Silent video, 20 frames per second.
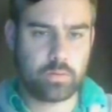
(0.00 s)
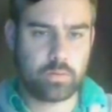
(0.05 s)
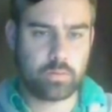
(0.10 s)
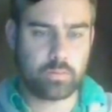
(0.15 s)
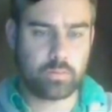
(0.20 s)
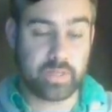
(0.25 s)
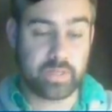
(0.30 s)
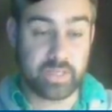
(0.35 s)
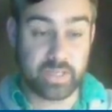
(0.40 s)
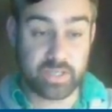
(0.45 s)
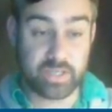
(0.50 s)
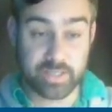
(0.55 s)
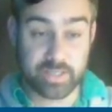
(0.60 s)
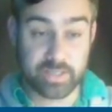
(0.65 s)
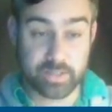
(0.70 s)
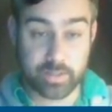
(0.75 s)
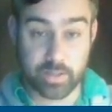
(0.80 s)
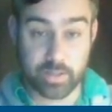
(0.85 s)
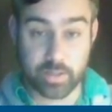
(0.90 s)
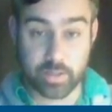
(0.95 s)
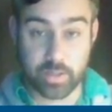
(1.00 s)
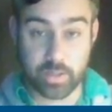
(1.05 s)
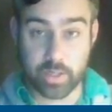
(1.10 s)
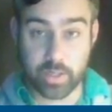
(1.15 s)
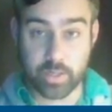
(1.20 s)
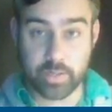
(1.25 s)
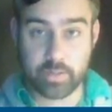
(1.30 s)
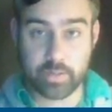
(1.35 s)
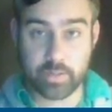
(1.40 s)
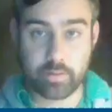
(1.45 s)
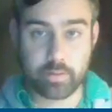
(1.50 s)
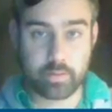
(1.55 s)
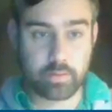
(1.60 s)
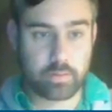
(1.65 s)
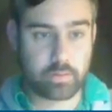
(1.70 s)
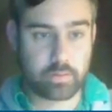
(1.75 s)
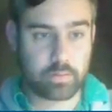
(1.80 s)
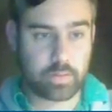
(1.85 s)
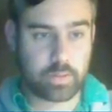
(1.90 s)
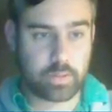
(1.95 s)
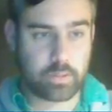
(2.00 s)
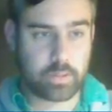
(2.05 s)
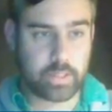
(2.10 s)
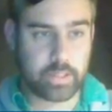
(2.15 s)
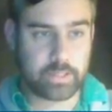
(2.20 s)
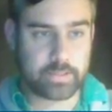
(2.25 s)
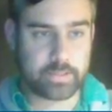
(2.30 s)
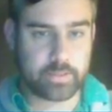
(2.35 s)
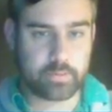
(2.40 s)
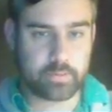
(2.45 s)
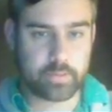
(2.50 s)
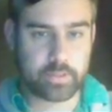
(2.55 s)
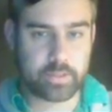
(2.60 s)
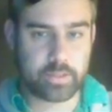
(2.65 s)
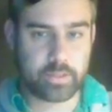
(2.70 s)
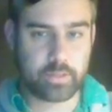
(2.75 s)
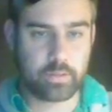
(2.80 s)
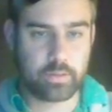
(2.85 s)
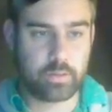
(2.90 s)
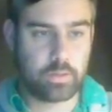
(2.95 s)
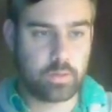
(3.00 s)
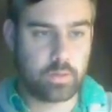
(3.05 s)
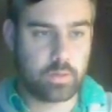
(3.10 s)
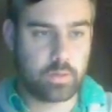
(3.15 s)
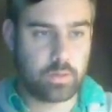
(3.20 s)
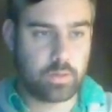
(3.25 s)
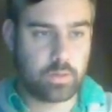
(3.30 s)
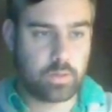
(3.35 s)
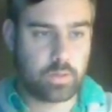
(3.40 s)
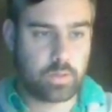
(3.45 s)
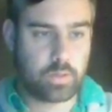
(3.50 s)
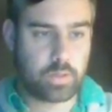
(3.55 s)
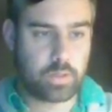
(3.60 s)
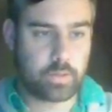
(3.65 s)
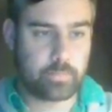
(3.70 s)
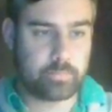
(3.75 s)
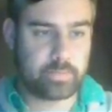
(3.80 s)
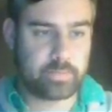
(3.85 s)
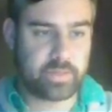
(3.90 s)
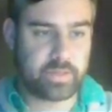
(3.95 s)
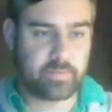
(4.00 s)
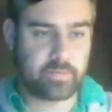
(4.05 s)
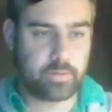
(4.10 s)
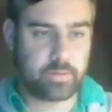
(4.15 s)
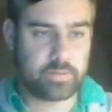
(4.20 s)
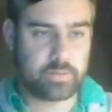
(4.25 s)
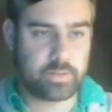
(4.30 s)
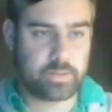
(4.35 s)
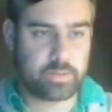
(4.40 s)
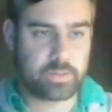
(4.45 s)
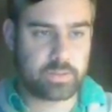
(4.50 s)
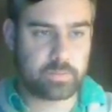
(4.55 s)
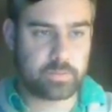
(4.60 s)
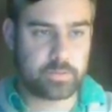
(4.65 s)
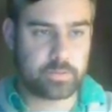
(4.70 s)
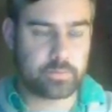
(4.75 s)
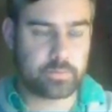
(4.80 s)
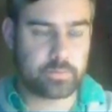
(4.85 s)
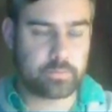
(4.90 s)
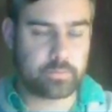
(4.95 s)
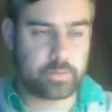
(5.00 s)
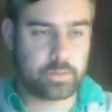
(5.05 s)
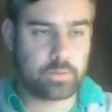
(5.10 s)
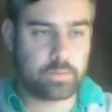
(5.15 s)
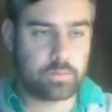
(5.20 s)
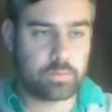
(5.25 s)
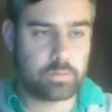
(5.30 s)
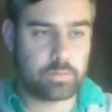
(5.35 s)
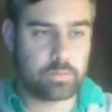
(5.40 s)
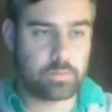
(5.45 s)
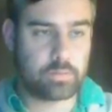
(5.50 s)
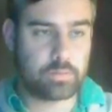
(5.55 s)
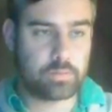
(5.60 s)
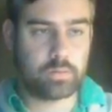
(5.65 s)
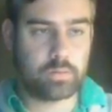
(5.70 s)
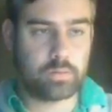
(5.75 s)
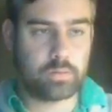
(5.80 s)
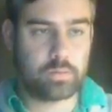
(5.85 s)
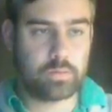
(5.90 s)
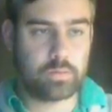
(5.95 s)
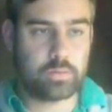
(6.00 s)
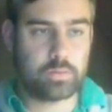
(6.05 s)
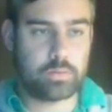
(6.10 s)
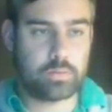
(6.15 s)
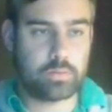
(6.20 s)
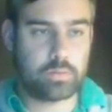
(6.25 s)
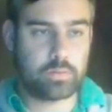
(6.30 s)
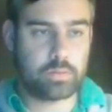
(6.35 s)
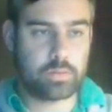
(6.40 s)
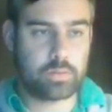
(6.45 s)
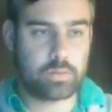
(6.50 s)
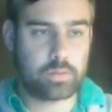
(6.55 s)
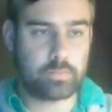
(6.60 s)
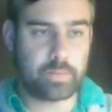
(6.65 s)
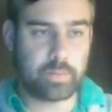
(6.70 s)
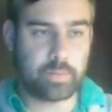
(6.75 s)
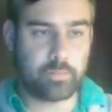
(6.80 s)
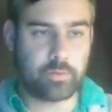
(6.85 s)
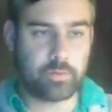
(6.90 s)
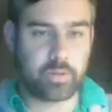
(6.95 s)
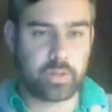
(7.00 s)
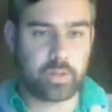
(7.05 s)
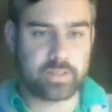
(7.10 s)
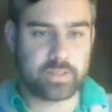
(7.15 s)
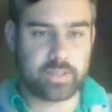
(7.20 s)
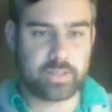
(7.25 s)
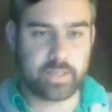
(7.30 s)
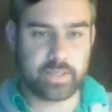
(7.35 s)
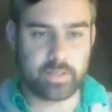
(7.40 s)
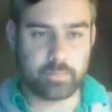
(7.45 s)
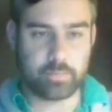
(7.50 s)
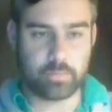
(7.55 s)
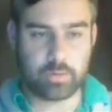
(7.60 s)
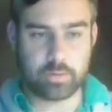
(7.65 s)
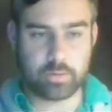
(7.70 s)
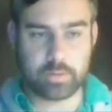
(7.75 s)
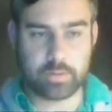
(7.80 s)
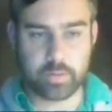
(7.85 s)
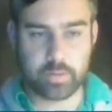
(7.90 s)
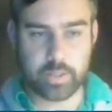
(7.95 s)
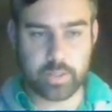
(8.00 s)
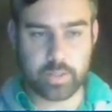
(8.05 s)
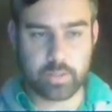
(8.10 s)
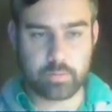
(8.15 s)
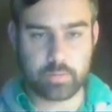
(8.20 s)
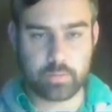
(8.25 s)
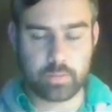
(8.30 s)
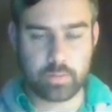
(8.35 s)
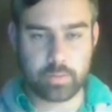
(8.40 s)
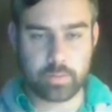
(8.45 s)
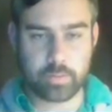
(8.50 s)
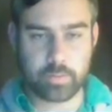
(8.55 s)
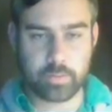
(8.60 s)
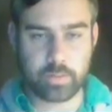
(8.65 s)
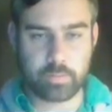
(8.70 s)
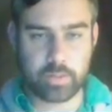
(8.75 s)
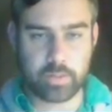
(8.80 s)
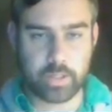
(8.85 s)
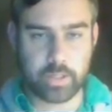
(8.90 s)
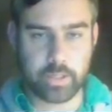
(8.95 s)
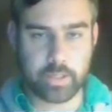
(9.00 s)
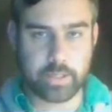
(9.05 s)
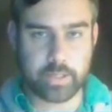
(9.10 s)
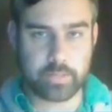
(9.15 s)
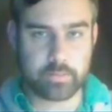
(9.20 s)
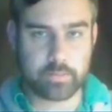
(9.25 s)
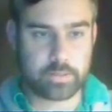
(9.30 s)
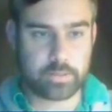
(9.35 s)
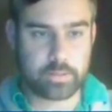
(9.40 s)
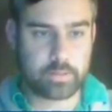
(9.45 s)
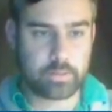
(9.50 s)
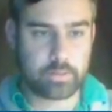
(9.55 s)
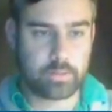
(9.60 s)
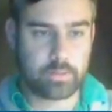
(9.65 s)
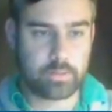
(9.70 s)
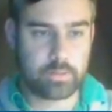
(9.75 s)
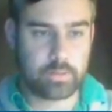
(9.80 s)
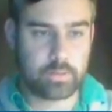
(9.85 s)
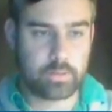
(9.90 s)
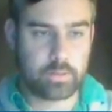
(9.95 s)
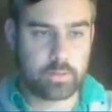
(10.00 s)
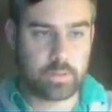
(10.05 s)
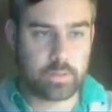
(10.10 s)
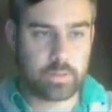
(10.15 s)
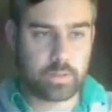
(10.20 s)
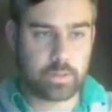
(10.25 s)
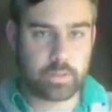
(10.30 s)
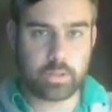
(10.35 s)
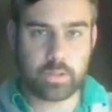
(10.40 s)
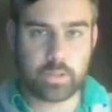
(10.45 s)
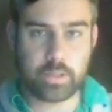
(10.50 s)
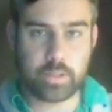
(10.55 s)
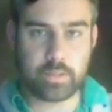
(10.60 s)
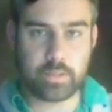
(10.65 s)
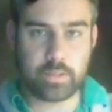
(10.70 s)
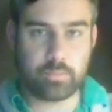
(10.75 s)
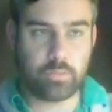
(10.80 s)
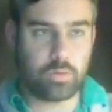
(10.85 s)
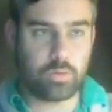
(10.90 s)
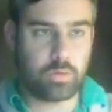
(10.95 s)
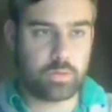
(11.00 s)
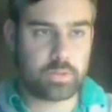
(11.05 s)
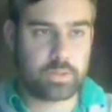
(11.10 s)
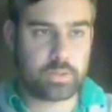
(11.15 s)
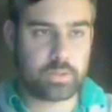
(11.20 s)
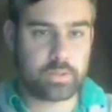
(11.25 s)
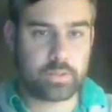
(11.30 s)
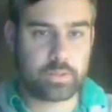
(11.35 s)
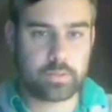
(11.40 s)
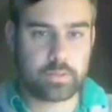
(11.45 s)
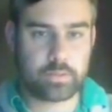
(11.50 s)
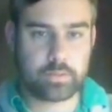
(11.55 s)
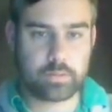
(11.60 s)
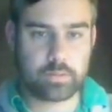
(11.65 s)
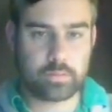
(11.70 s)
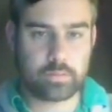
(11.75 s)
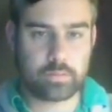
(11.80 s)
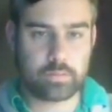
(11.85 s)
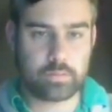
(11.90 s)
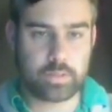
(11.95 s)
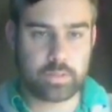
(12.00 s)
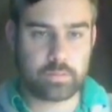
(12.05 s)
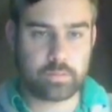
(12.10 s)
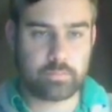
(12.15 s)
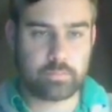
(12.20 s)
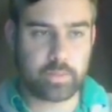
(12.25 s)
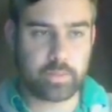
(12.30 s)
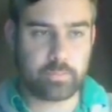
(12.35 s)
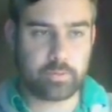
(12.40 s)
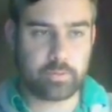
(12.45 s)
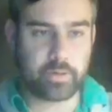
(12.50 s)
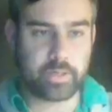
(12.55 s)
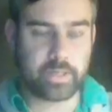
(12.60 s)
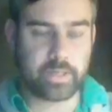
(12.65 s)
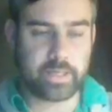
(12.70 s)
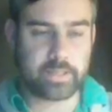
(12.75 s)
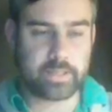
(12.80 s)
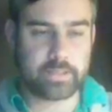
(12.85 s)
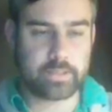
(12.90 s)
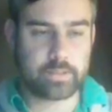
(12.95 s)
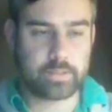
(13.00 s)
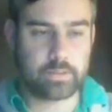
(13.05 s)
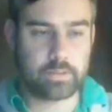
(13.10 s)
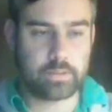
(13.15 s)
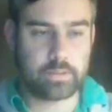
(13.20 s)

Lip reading: We each discard a card. Well, that's interesting. I'm definitely losing Splinter Twin. My opponent lost Lightning Bolt. Okay, well, I'm going to play Lighthouse. Lightning Bolt, well, my opponent, I guess.